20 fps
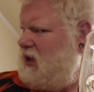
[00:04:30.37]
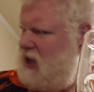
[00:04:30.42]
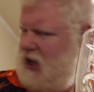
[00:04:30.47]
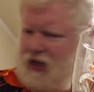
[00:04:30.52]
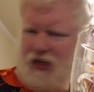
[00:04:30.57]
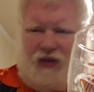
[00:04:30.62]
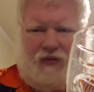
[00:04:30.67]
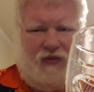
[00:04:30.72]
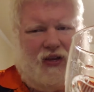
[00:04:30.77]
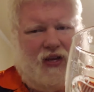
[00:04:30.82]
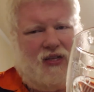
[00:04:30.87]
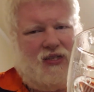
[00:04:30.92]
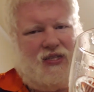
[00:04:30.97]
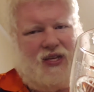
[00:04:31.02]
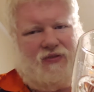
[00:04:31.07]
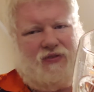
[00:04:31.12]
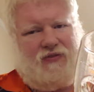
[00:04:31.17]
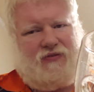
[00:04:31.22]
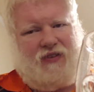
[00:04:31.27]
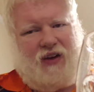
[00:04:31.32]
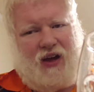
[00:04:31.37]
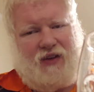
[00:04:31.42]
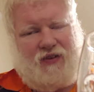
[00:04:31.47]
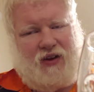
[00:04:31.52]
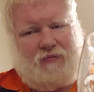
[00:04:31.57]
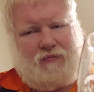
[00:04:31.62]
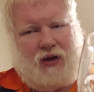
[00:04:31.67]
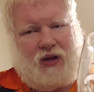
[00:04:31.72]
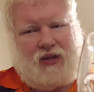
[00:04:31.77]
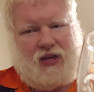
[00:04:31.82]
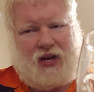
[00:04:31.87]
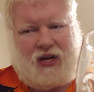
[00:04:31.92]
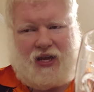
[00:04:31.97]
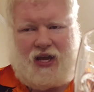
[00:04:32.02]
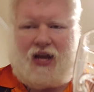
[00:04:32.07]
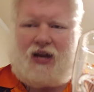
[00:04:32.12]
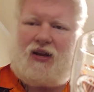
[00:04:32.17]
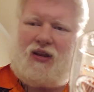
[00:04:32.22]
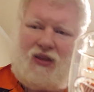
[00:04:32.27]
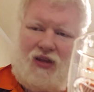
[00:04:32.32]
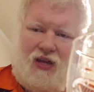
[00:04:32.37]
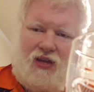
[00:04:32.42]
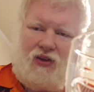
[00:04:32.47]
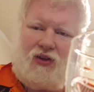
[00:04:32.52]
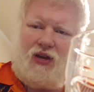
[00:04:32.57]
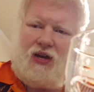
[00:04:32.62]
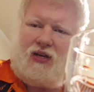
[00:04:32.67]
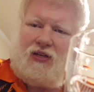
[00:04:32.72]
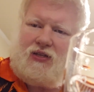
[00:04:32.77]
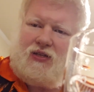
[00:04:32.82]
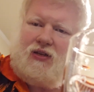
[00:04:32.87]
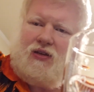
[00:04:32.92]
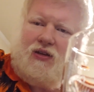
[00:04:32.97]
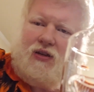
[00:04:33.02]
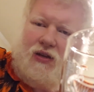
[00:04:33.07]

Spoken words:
I'd do that a 7.5. I'd buy that again. Thank you, guys.